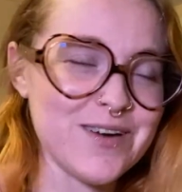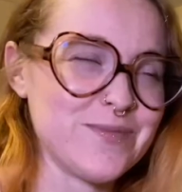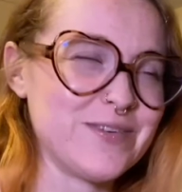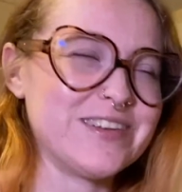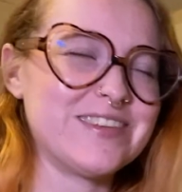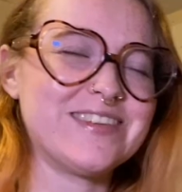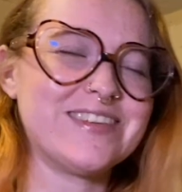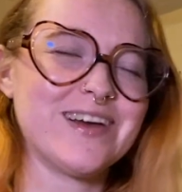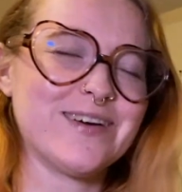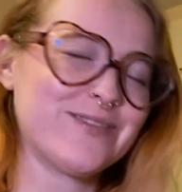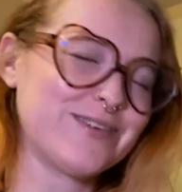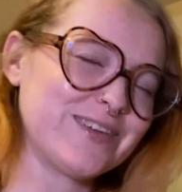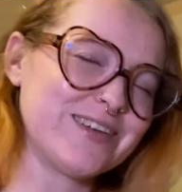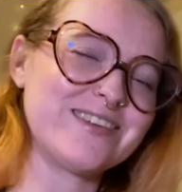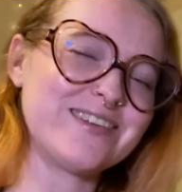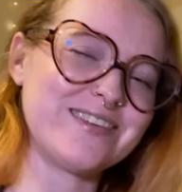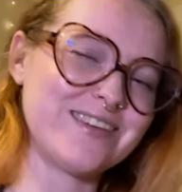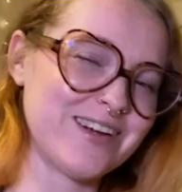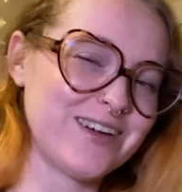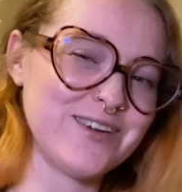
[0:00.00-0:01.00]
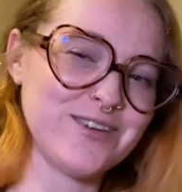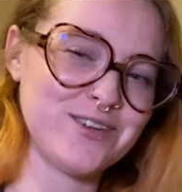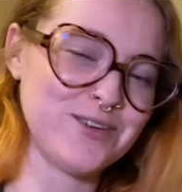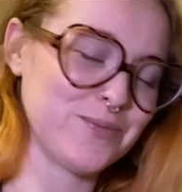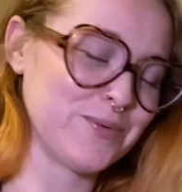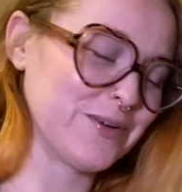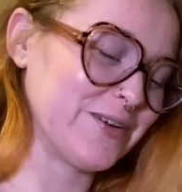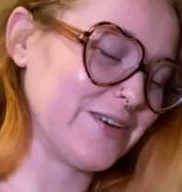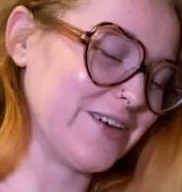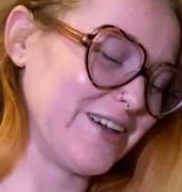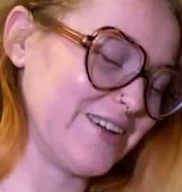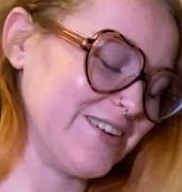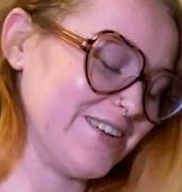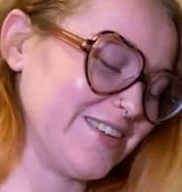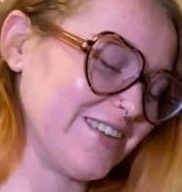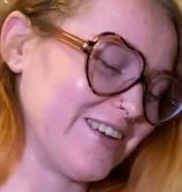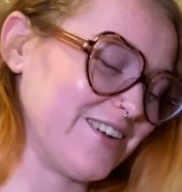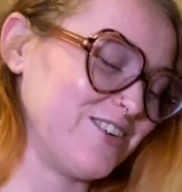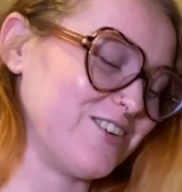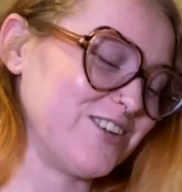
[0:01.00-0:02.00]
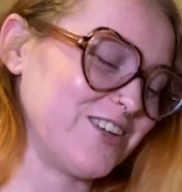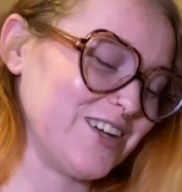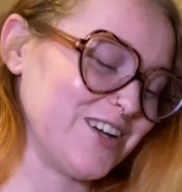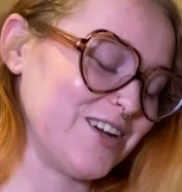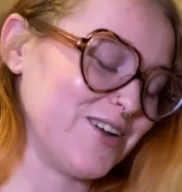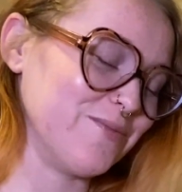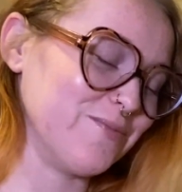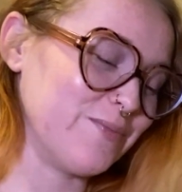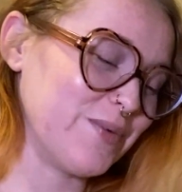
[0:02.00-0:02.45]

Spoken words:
but it's definitely stereotypical Aries energy here.